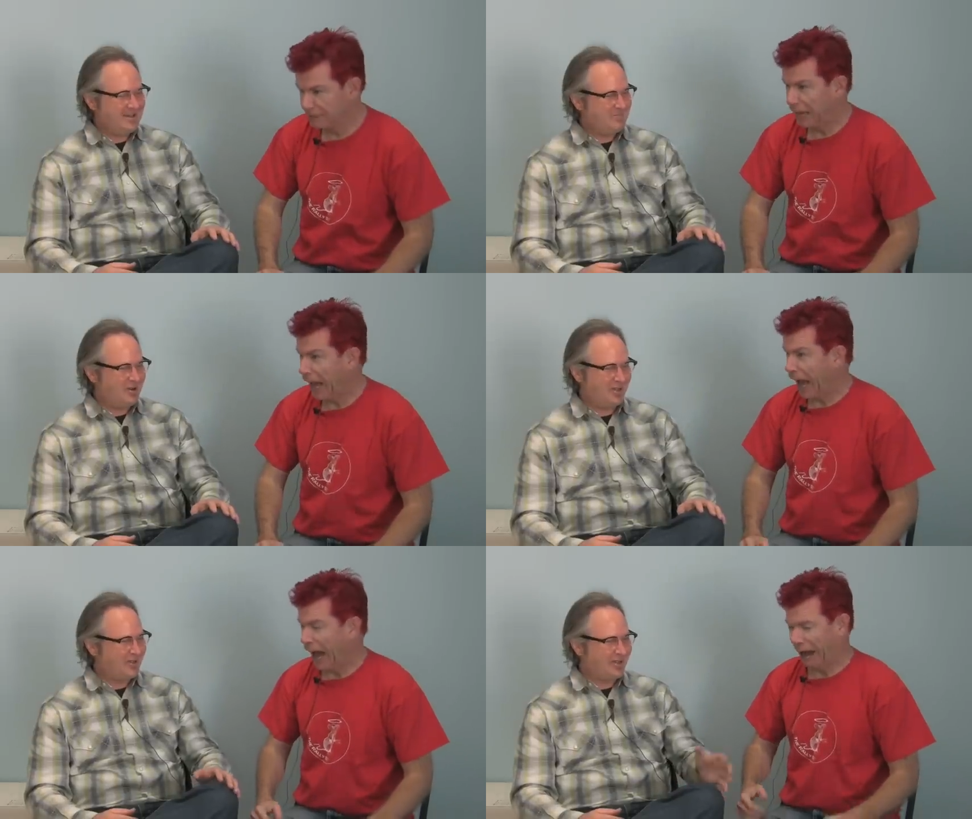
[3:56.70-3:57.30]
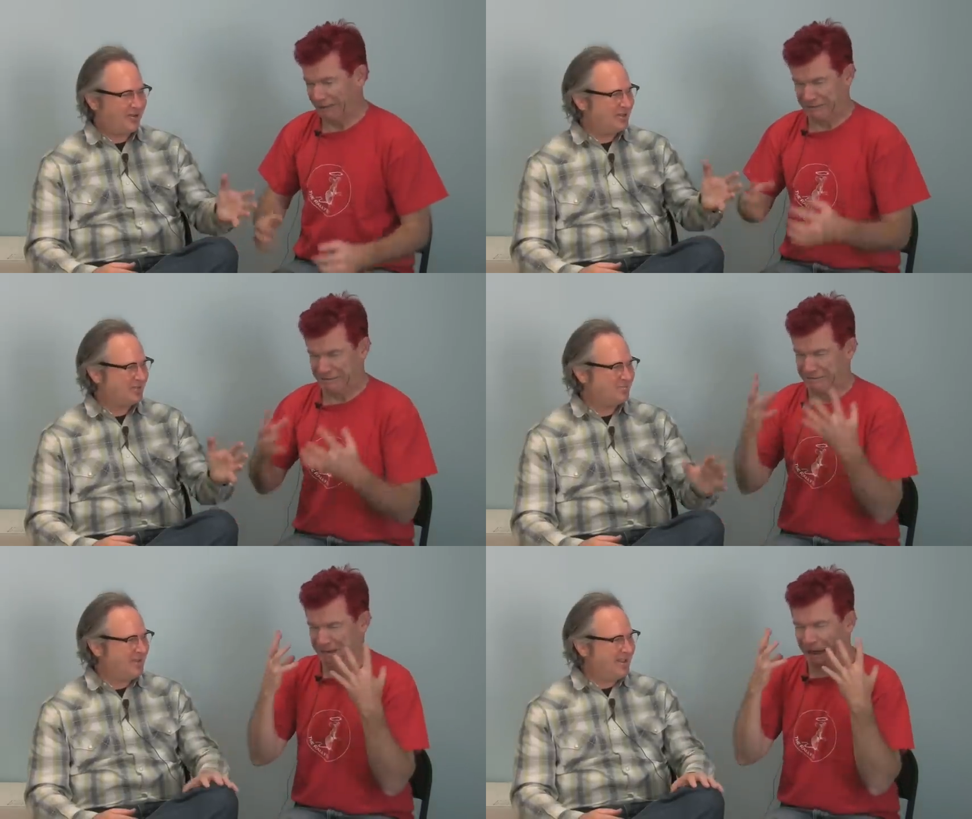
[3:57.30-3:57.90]
Speaker 1: your, brother that How always,
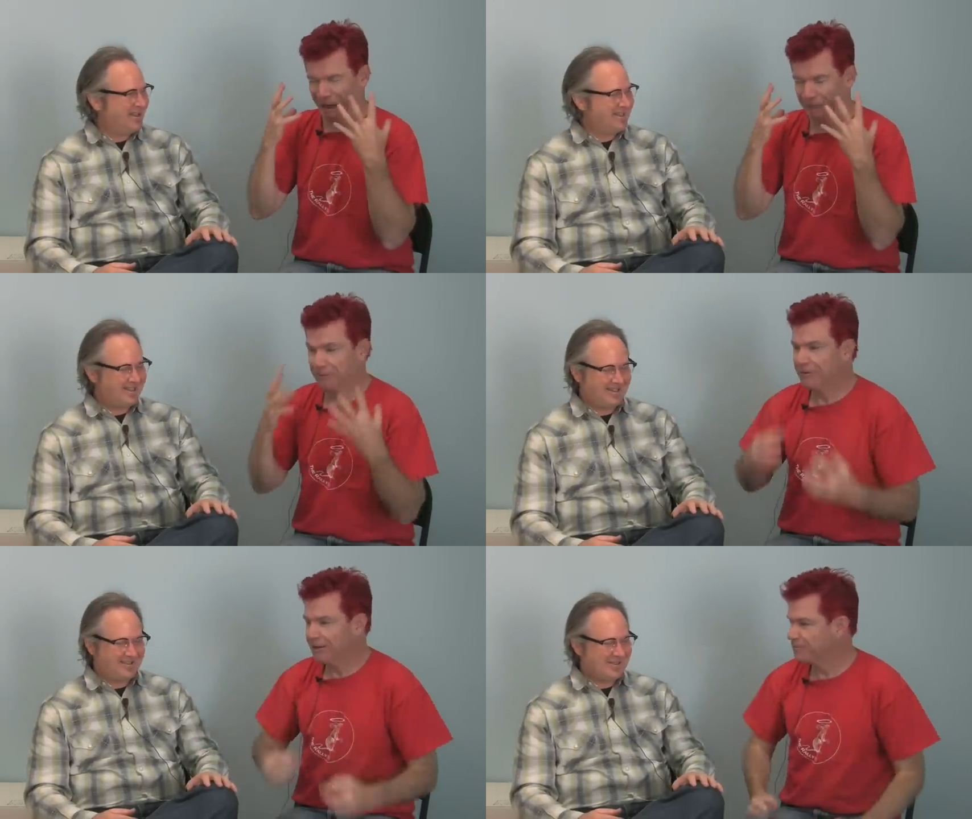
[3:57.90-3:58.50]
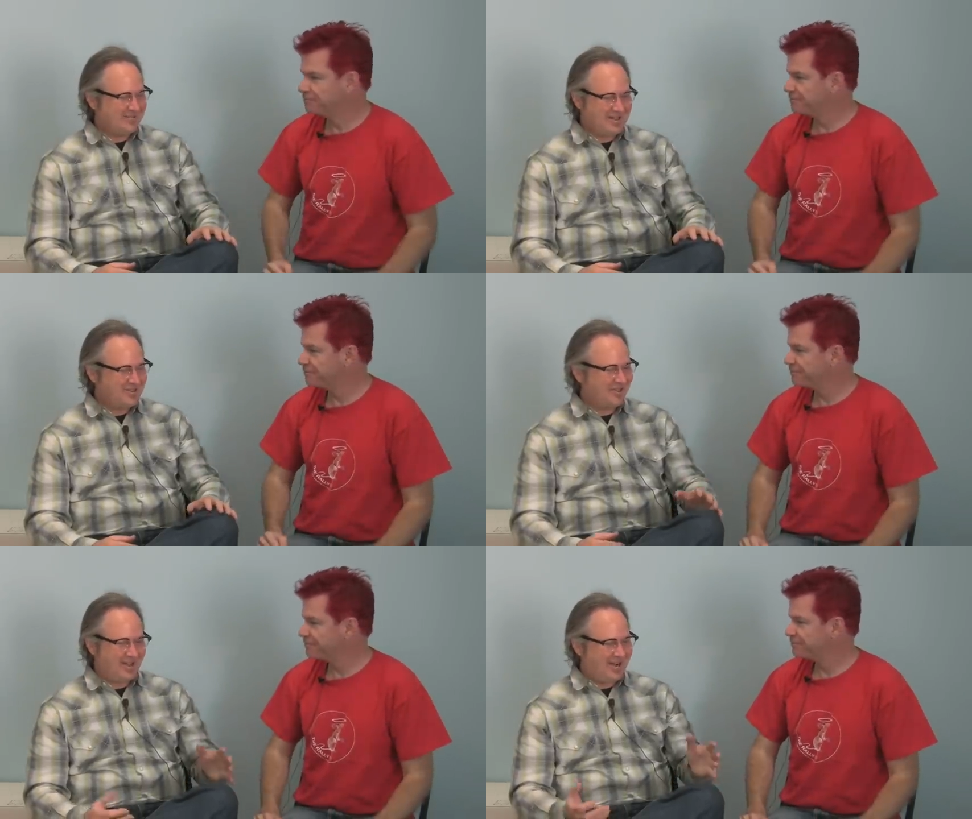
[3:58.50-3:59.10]
you know? that always made
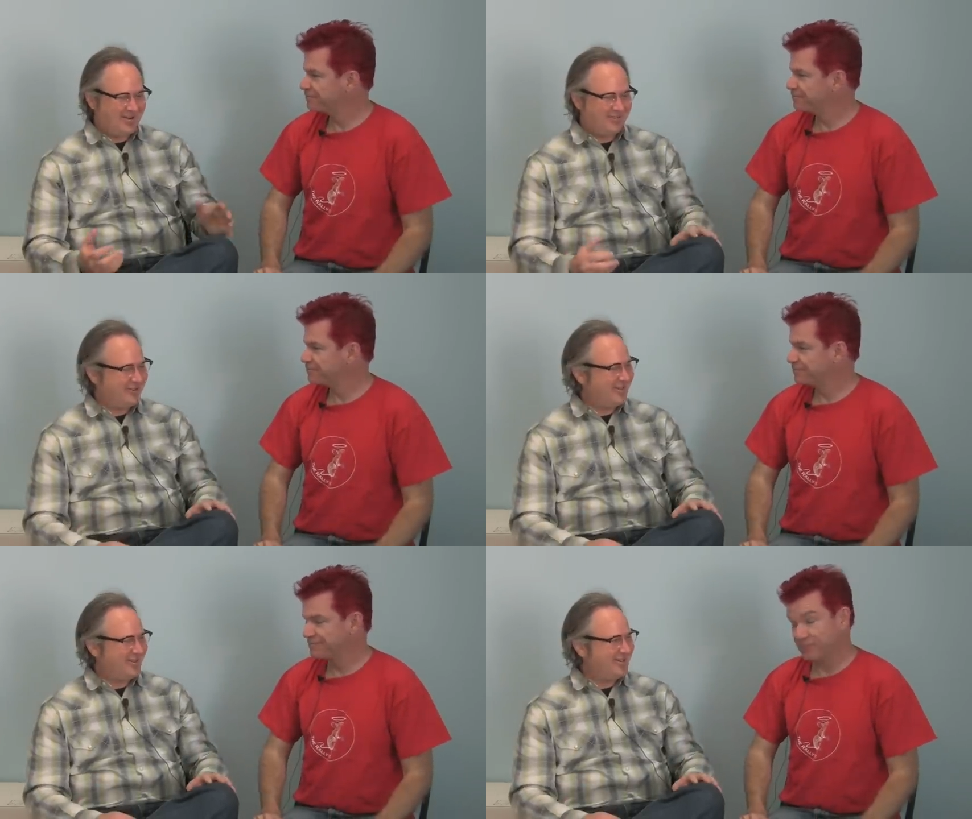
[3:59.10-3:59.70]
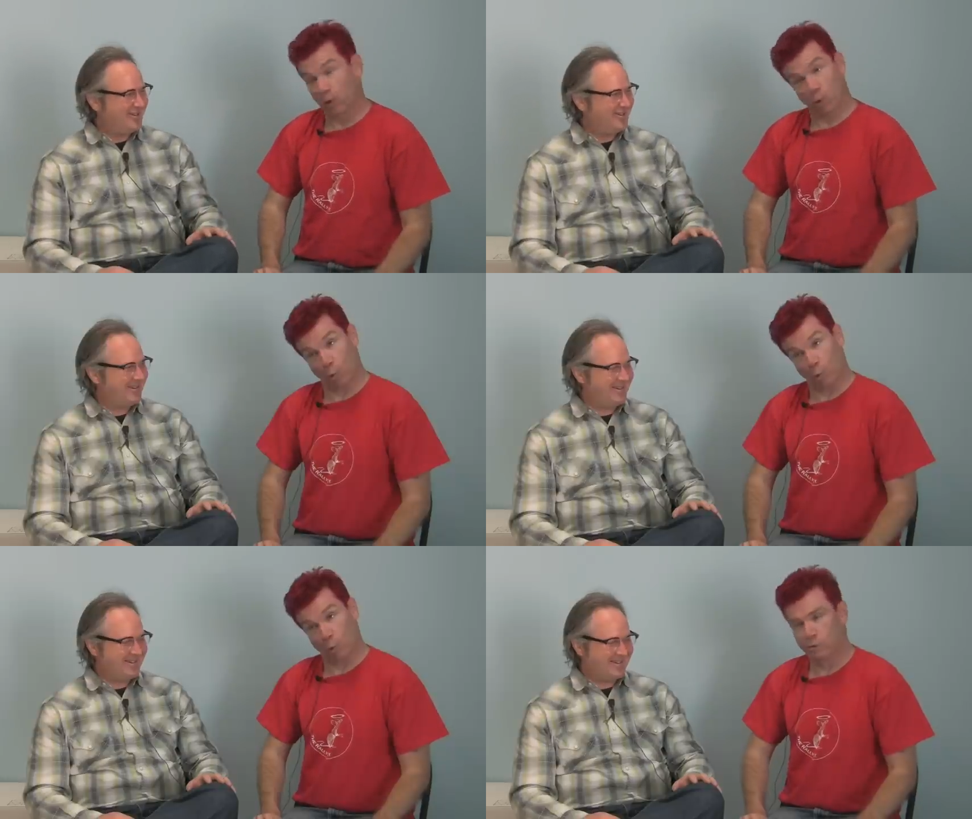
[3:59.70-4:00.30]
you laugh. You know, oh.
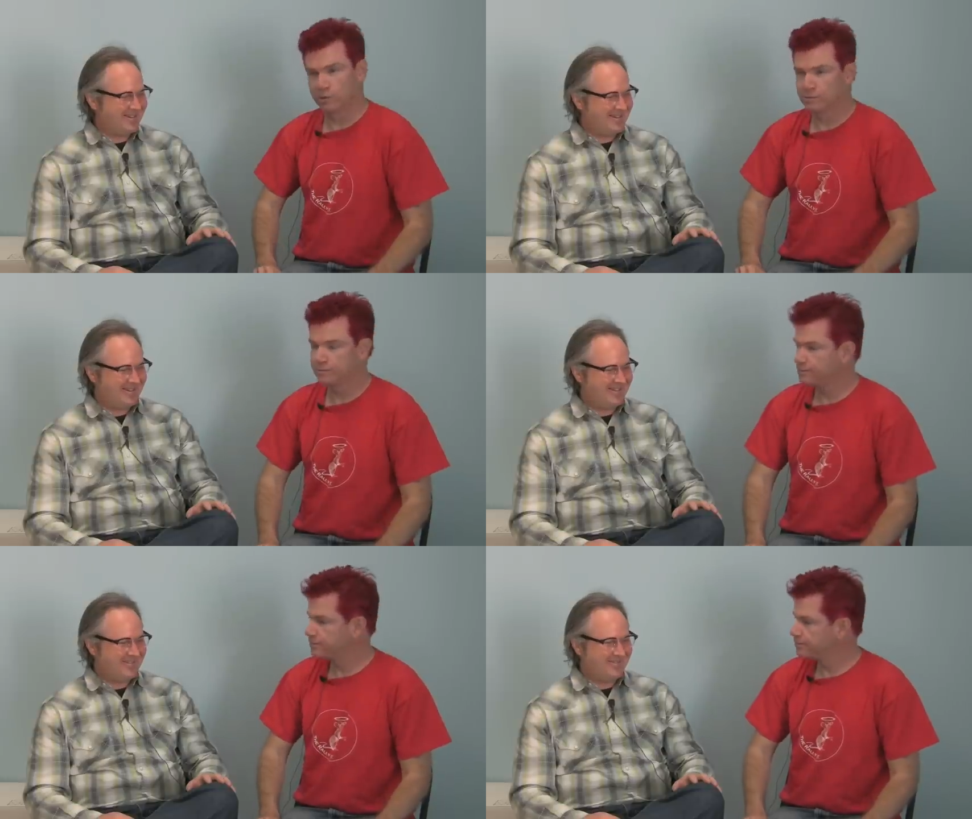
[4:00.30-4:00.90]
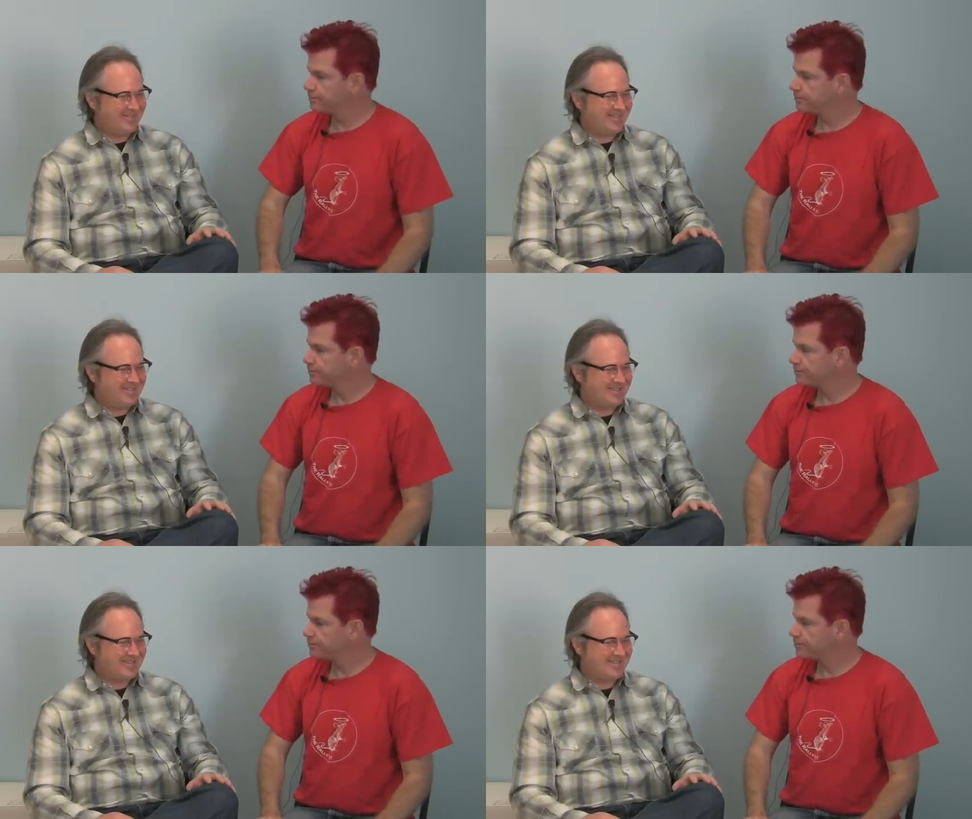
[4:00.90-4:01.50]
and um,
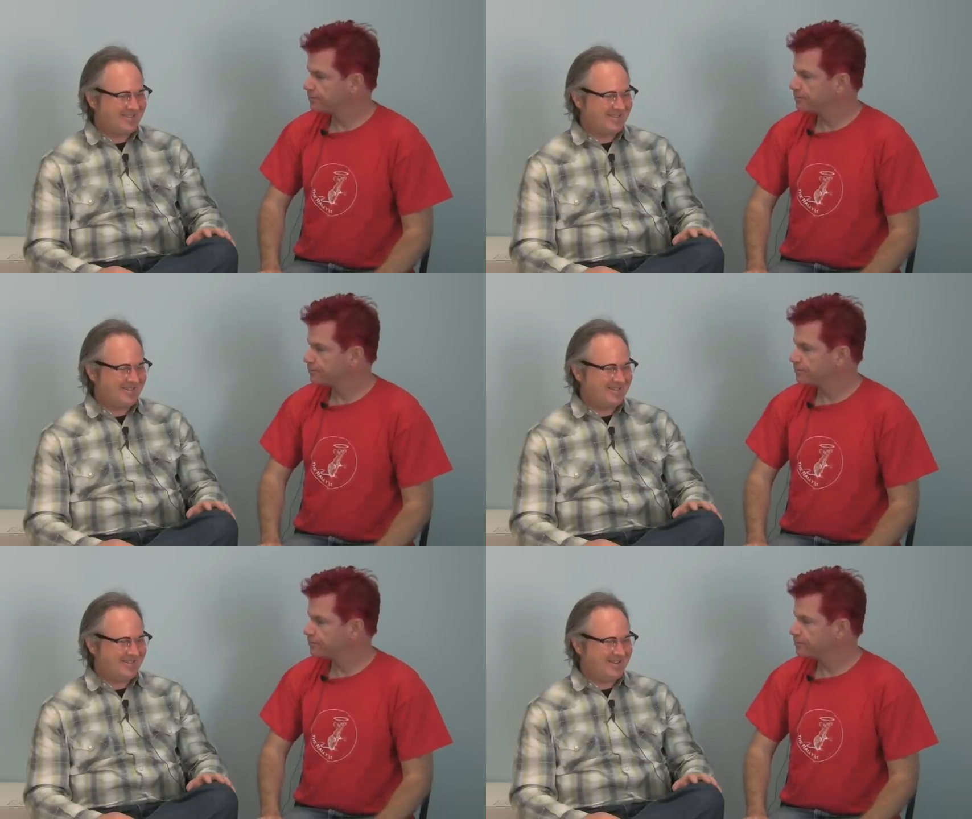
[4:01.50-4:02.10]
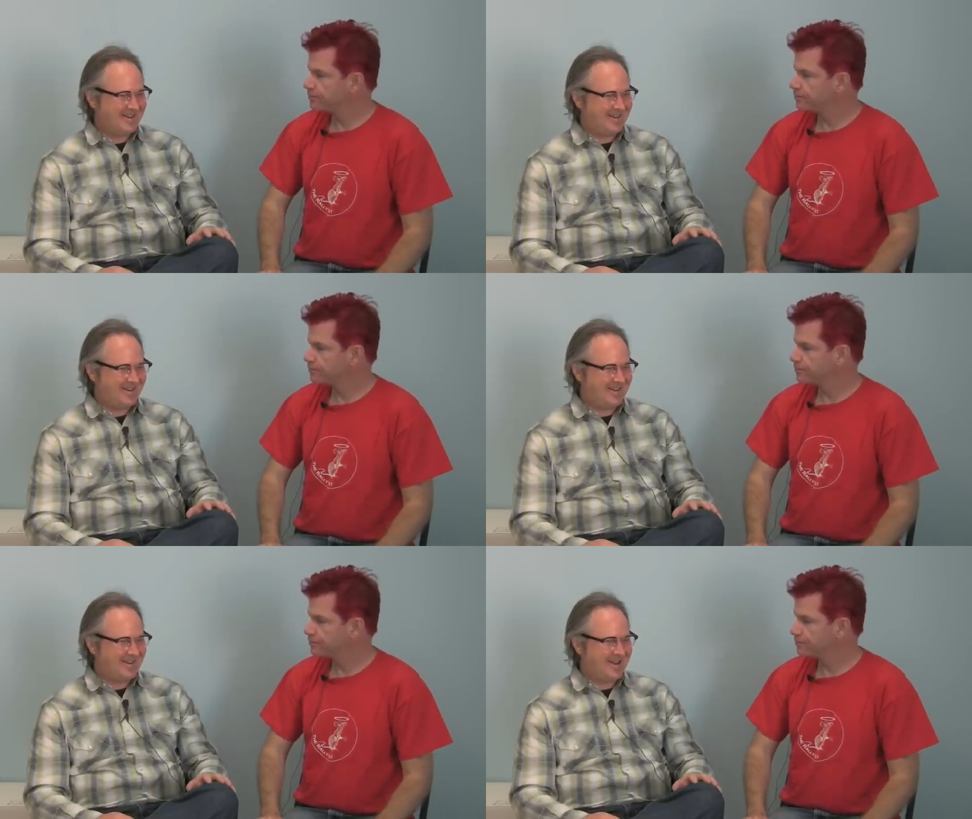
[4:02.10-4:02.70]
just I,
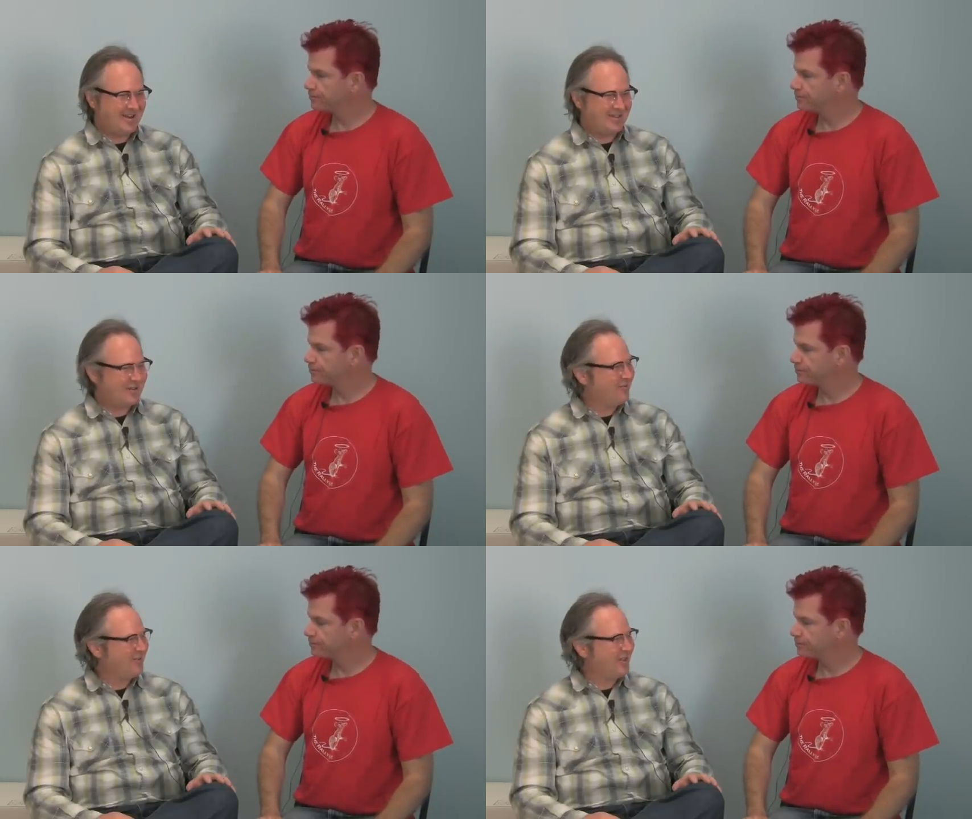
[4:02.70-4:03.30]
I kind of look for